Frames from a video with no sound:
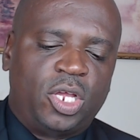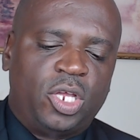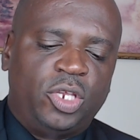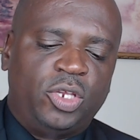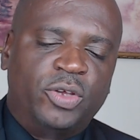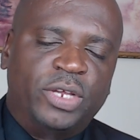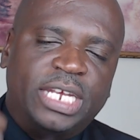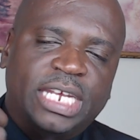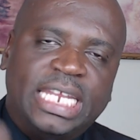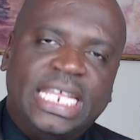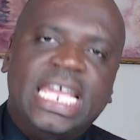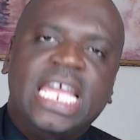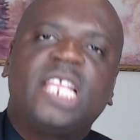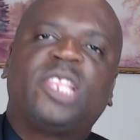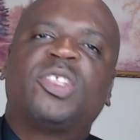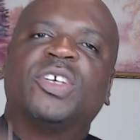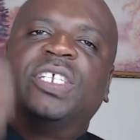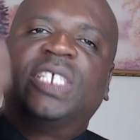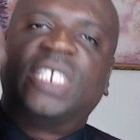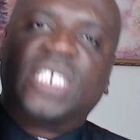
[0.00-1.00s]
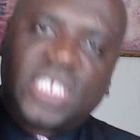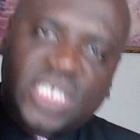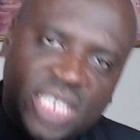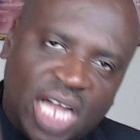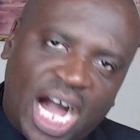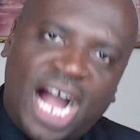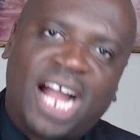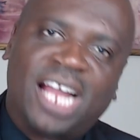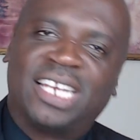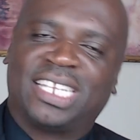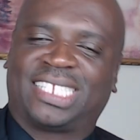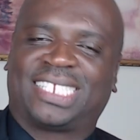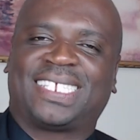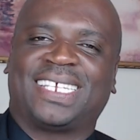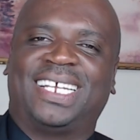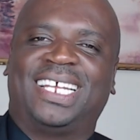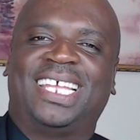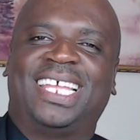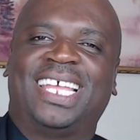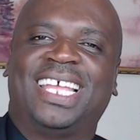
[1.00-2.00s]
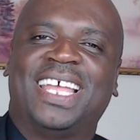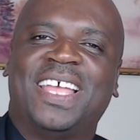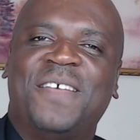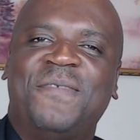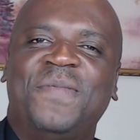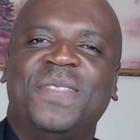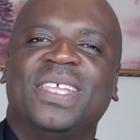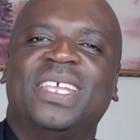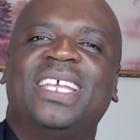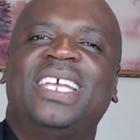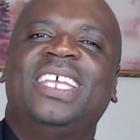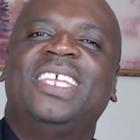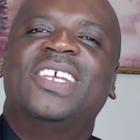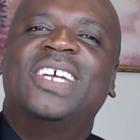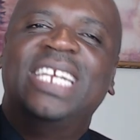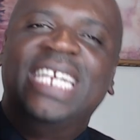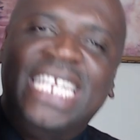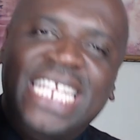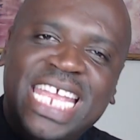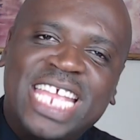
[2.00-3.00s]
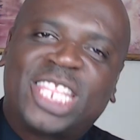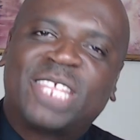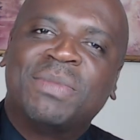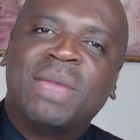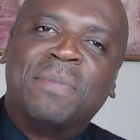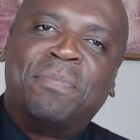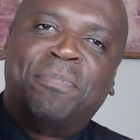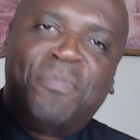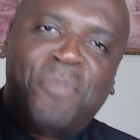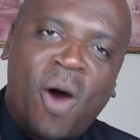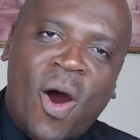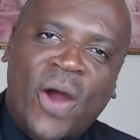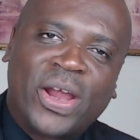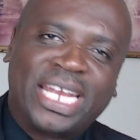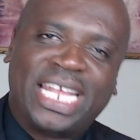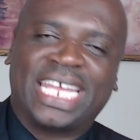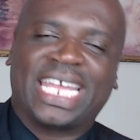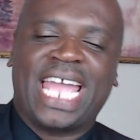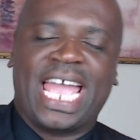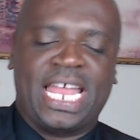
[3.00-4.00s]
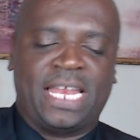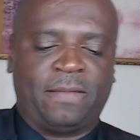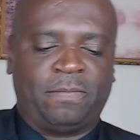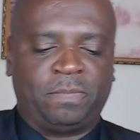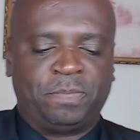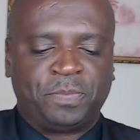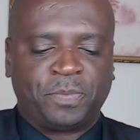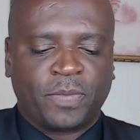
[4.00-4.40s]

You need to start. You need to be born again.